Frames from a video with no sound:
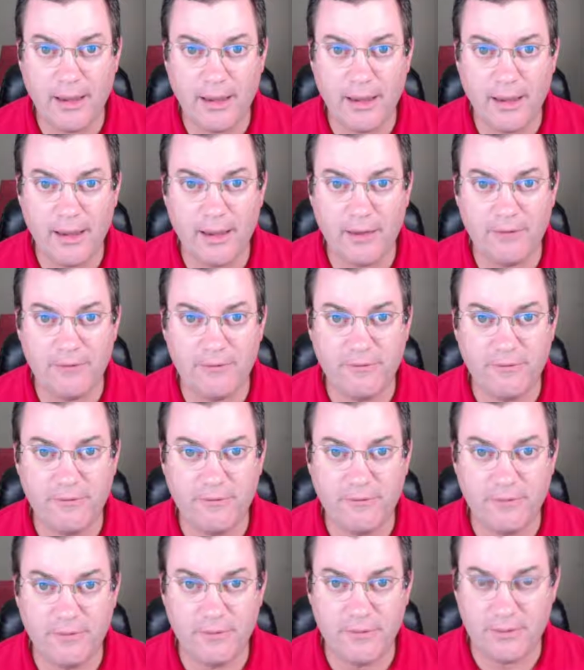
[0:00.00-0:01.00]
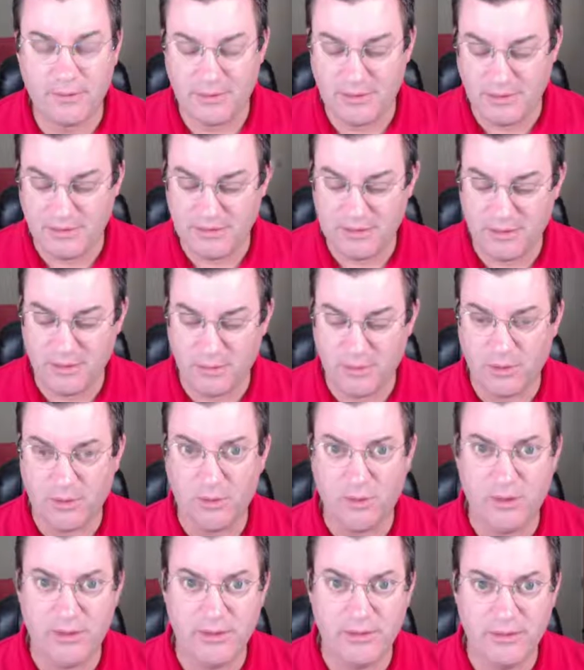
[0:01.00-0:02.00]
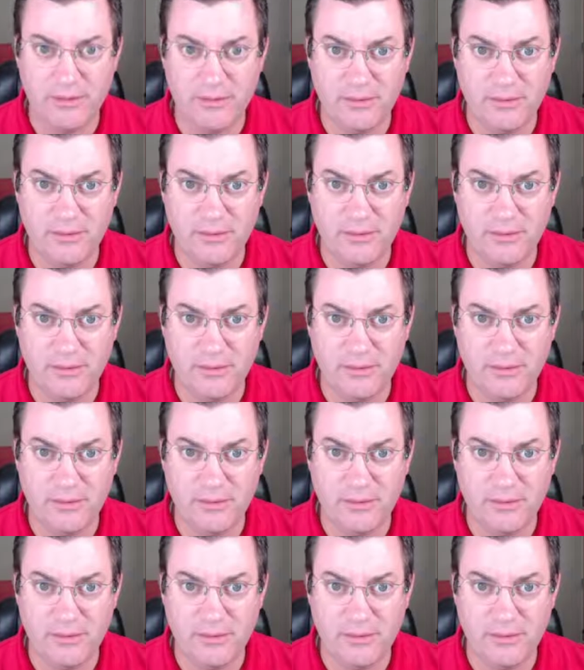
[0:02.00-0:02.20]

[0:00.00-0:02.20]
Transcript: F, that's not what I wanted.